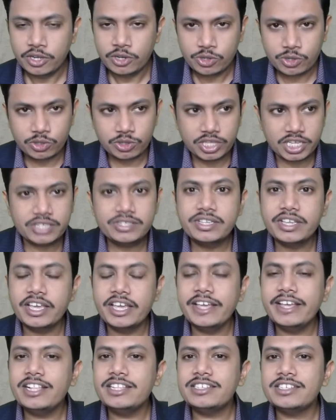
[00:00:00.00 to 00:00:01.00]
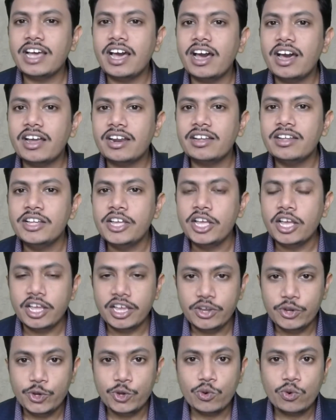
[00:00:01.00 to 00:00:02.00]
So these skills are
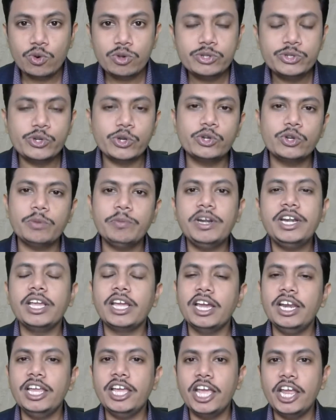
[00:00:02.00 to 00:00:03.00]
used automatically